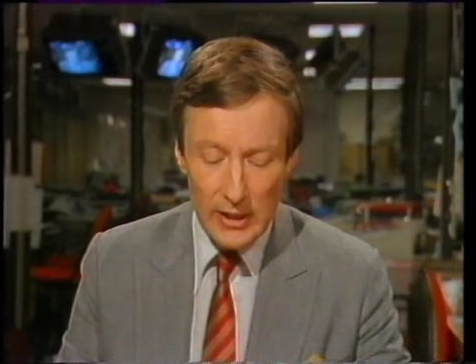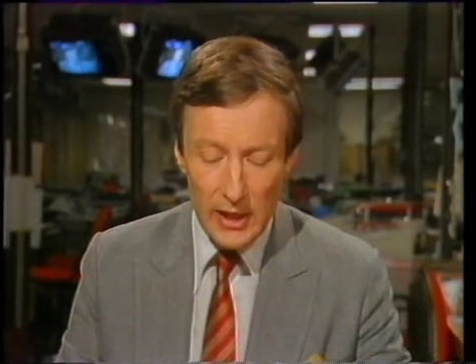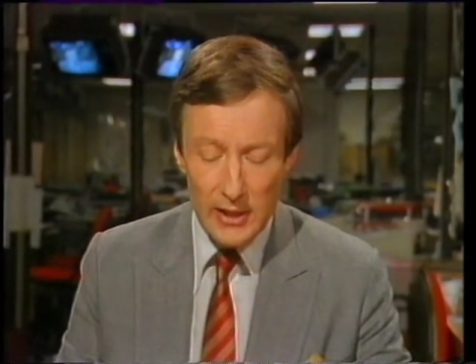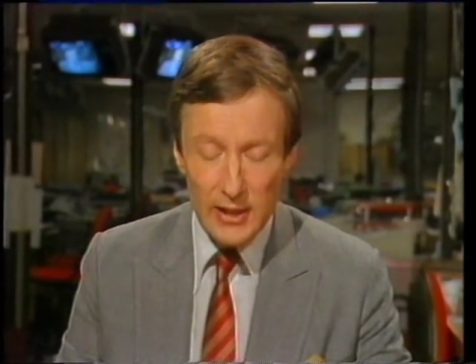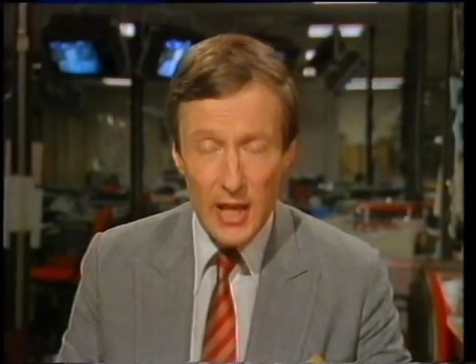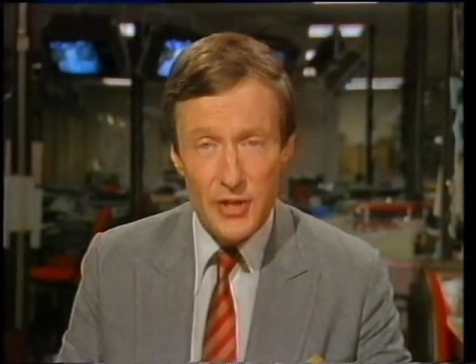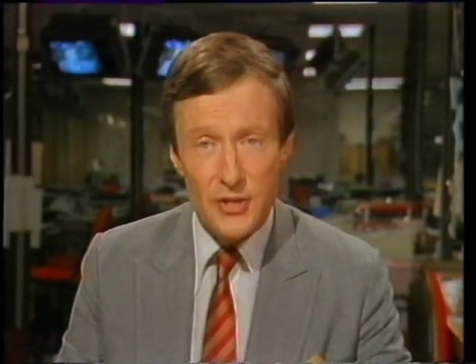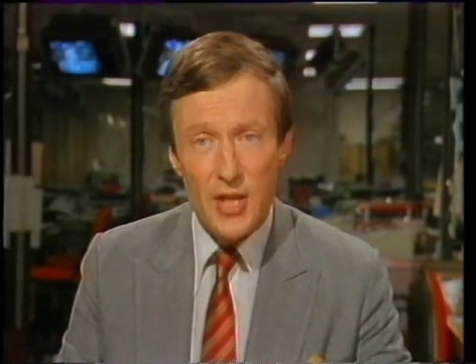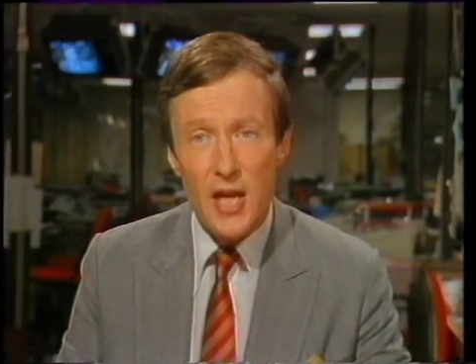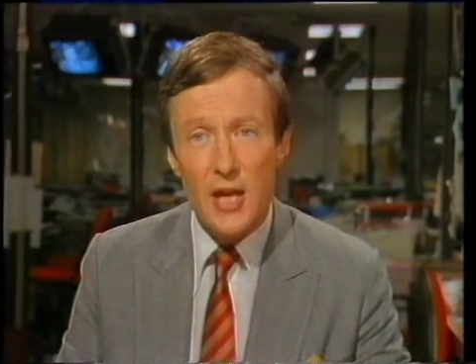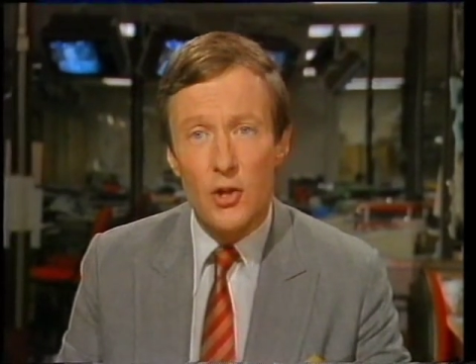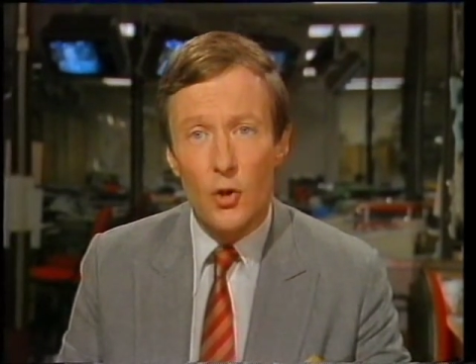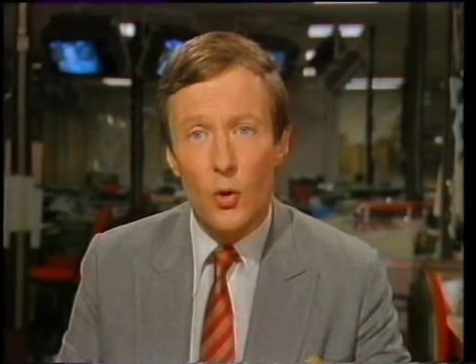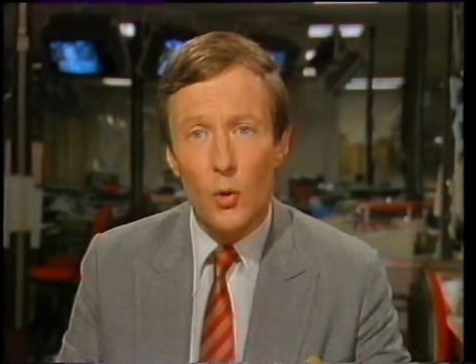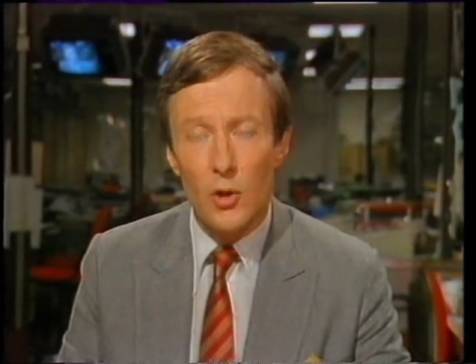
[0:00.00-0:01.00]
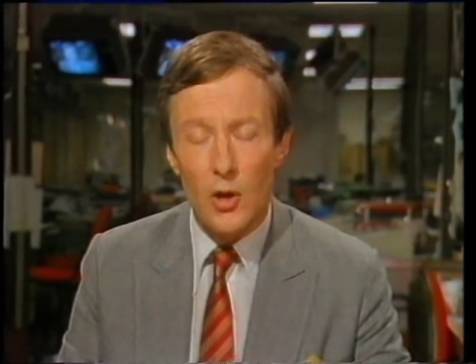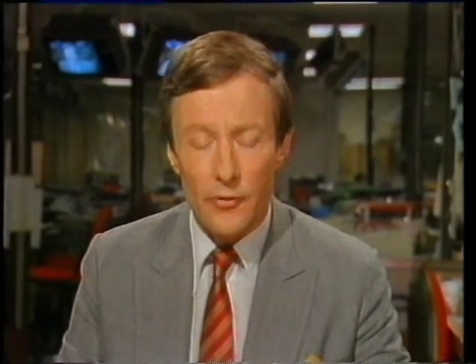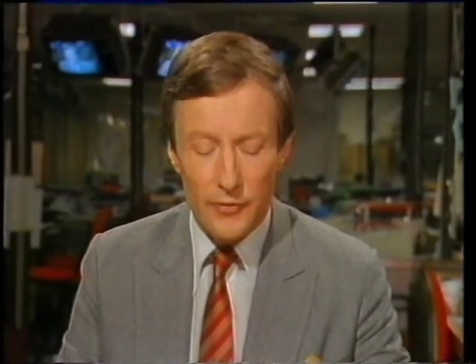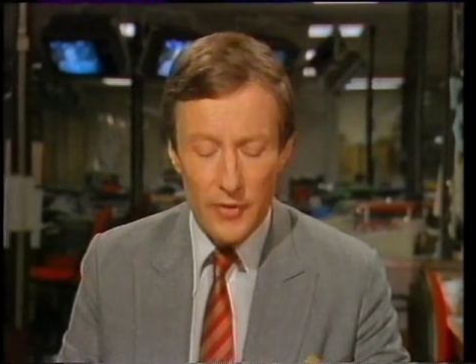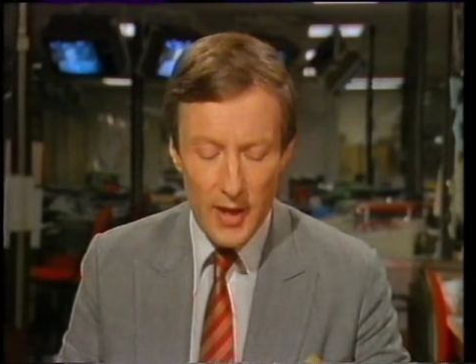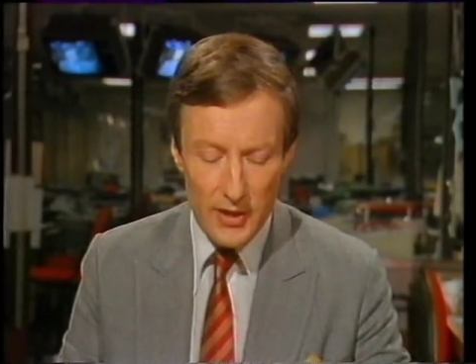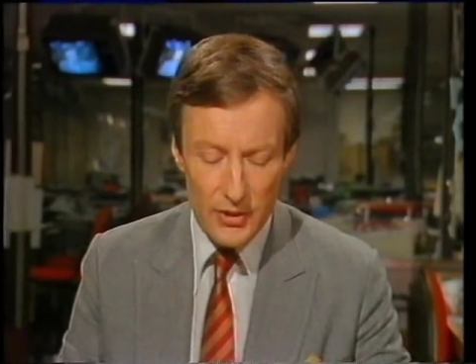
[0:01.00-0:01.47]
unless they call
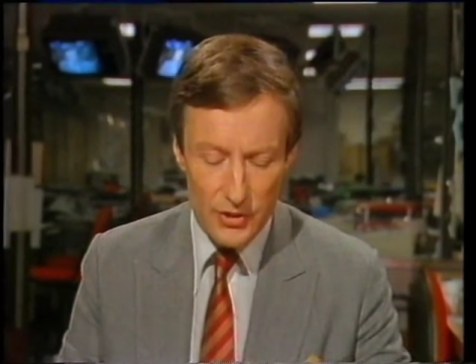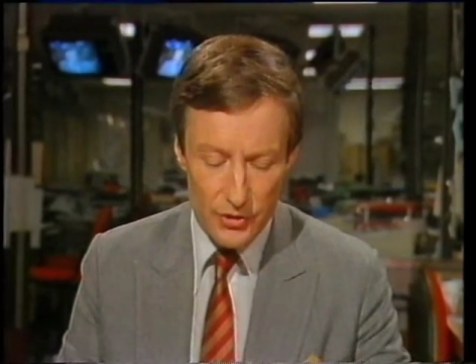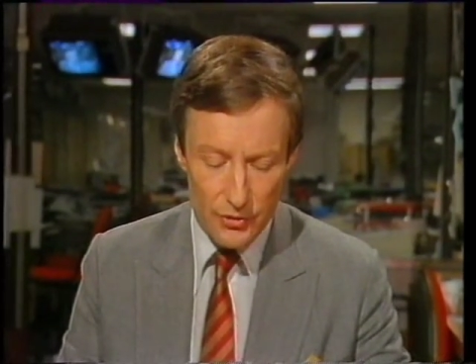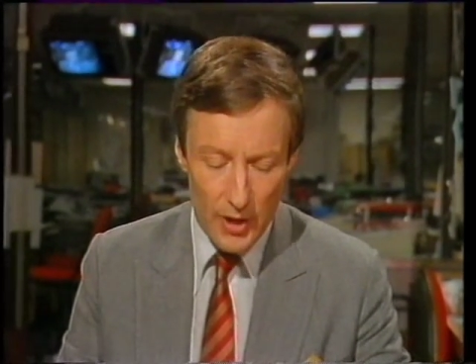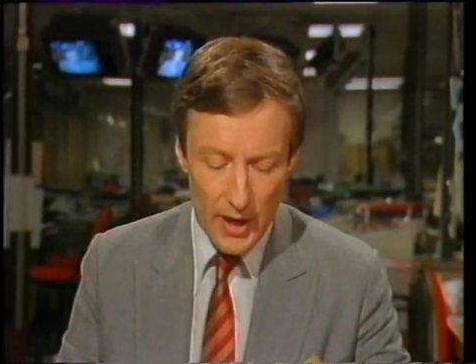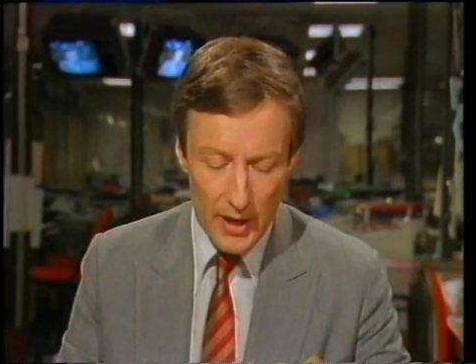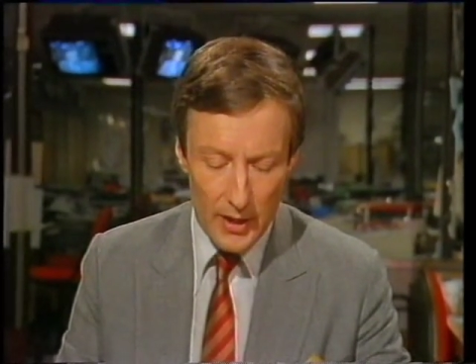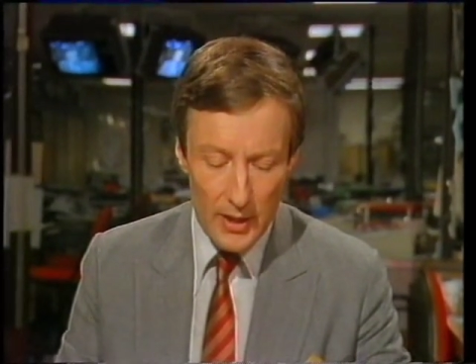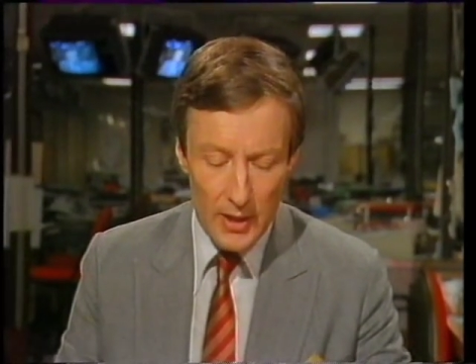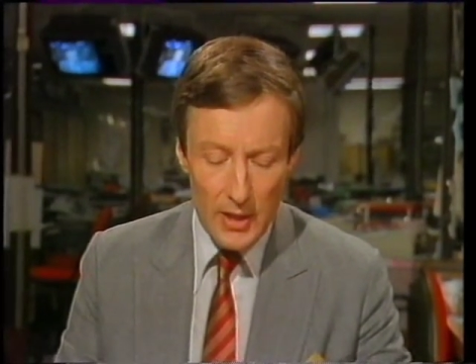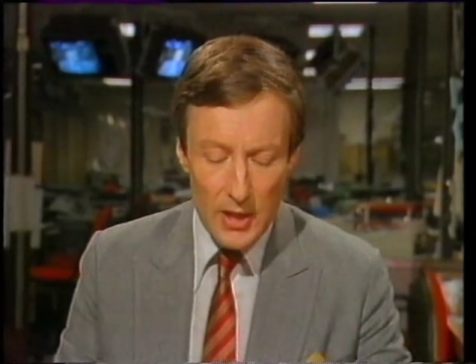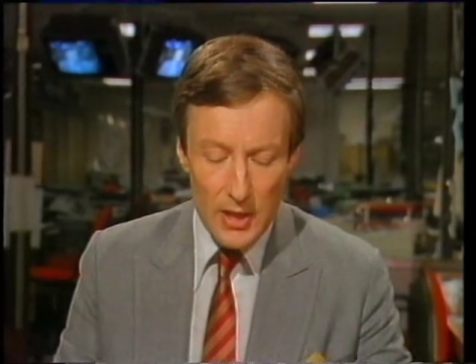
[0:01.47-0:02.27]
off their strike.